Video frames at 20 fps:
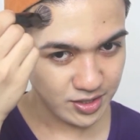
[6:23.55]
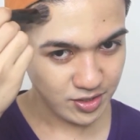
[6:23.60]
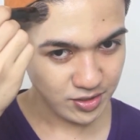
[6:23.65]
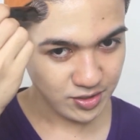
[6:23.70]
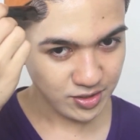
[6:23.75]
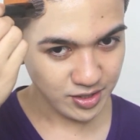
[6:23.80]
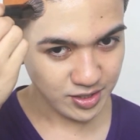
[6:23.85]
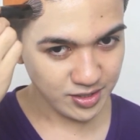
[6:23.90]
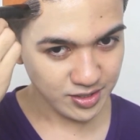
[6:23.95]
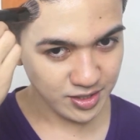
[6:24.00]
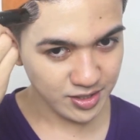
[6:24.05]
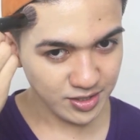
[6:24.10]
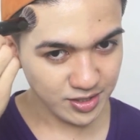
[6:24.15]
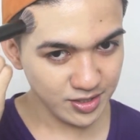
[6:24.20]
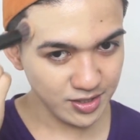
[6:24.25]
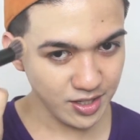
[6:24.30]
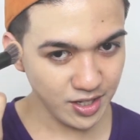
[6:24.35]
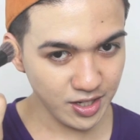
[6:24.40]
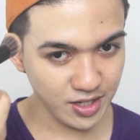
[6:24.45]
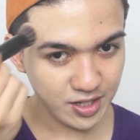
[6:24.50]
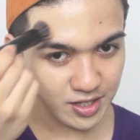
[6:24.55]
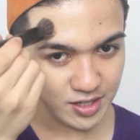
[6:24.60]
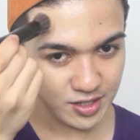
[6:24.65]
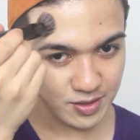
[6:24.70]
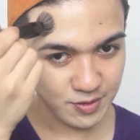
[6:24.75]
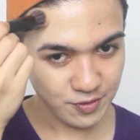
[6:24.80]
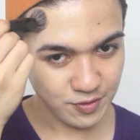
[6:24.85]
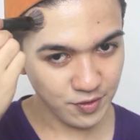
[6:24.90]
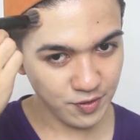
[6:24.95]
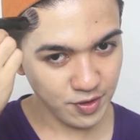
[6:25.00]
So this is
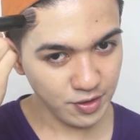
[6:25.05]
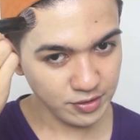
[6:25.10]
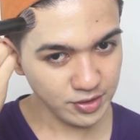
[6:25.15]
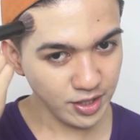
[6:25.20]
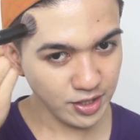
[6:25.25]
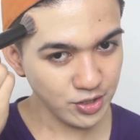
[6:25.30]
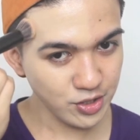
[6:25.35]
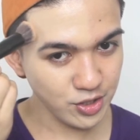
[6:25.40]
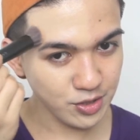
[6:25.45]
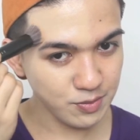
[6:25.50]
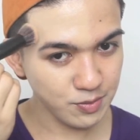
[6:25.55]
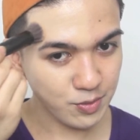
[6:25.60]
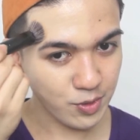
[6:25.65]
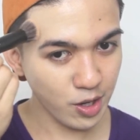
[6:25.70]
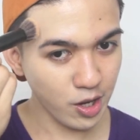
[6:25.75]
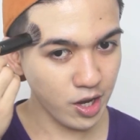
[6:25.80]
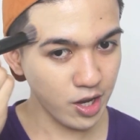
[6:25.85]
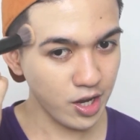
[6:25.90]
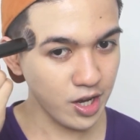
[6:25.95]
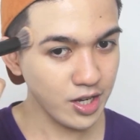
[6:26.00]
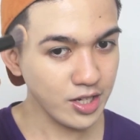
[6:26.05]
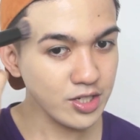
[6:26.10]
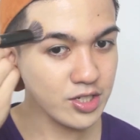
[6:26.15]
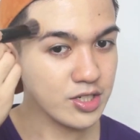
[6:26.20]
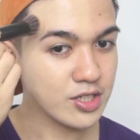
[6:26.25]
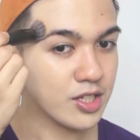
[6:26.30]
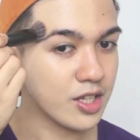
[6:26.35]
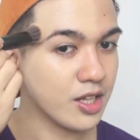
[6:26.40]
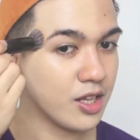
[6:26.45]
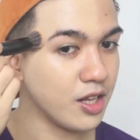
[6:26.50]
their foundation
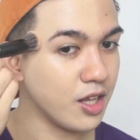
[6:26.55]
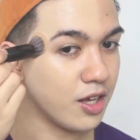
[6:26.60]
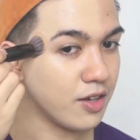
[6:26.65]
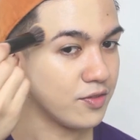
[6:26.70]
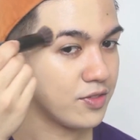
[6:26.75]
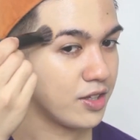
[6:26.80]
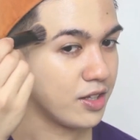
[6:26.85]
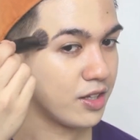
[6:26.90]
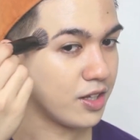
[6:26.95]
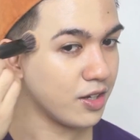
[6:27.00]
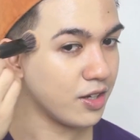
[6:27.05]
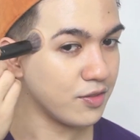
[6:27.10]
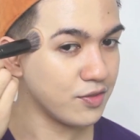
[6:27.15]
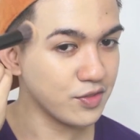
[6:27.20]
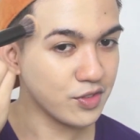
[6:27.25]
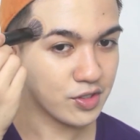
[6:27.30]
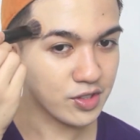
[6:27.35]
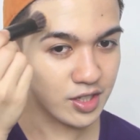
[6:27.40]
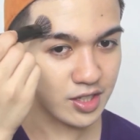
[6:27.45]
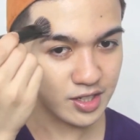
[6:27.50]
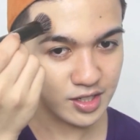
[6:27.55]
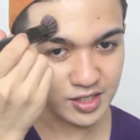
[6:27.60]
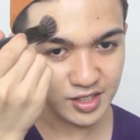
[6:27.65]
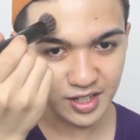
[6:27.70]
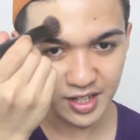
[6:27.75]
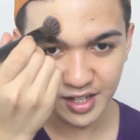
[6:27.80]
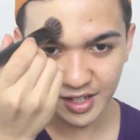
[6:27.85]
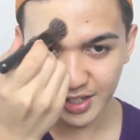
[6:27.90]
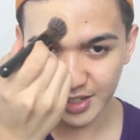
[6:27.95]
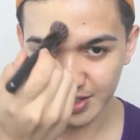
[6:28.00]
brush na love ko
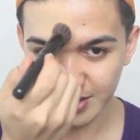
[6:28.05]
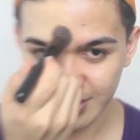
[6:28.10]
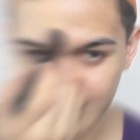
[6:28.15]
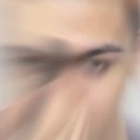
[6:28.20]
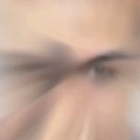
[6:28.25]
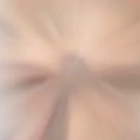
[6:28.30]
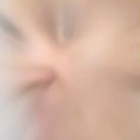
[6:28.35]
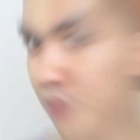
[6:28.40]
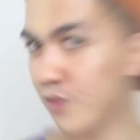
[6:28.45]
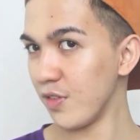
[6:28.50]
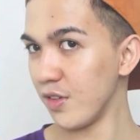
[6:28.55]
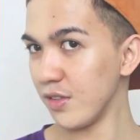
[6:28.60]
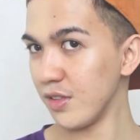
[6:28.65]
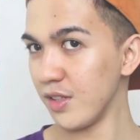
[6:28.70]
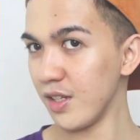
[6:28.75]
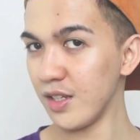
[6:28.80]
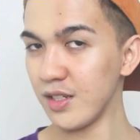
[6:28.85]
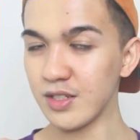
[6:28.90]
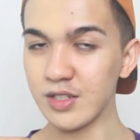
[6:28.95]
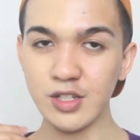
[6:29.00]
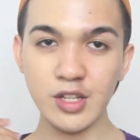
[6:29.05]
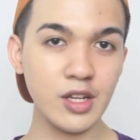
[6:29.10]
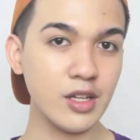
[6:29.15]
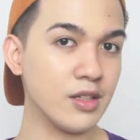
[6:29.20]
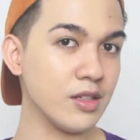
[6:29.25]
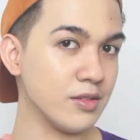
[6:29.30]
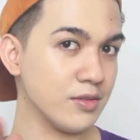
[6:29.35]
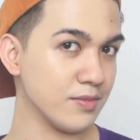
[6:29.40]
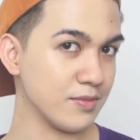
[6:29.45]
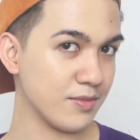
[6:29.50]
talaga. Without
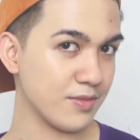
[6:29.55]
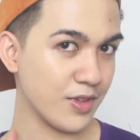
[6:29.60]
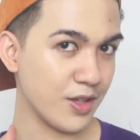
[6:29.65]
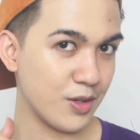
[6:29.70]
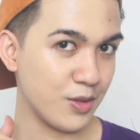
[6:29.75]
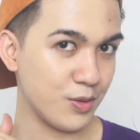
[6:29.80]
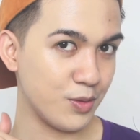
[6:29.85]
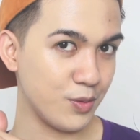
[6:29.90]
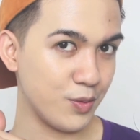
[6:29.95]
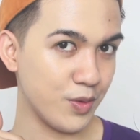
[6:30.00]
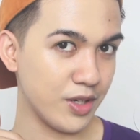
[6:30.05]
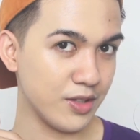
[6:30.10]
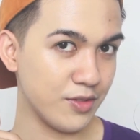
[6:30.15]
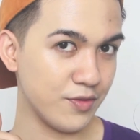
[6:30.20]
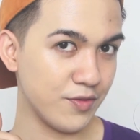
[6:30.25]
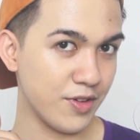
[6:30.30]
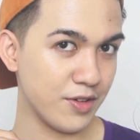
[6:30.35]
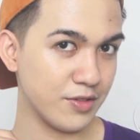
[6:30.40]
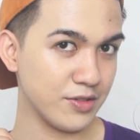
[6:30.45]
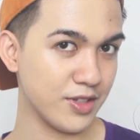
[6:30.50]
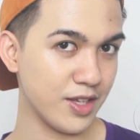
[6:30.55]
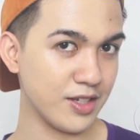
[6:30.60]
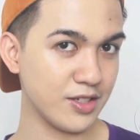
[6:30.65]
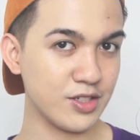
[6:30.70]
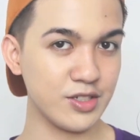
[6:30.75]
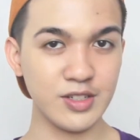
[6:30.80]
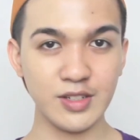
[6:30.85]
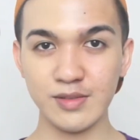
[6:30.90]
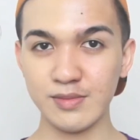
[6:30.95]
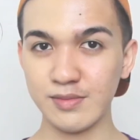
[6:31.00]
foundation, with
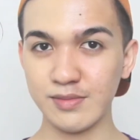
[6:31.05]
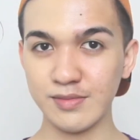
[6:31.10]
foundation.